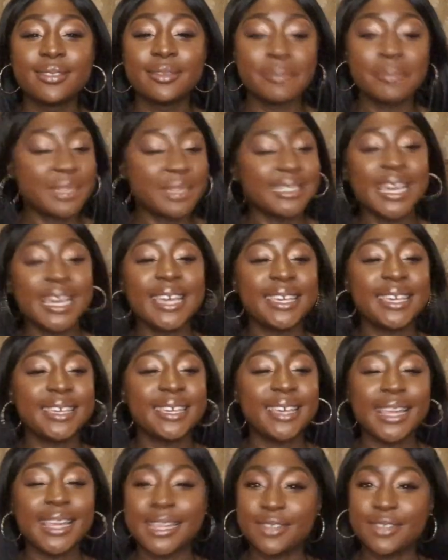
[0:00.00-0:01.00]
my day,
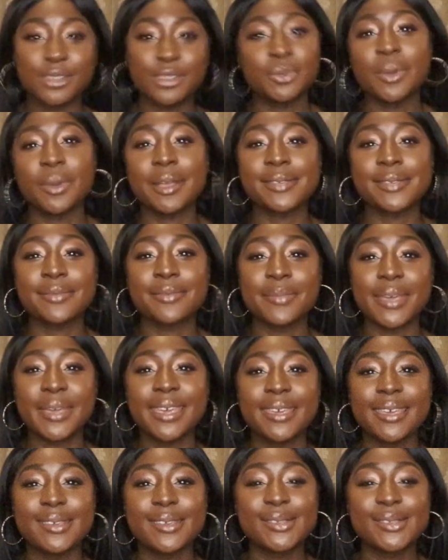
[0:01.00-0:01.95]
and it just works for me.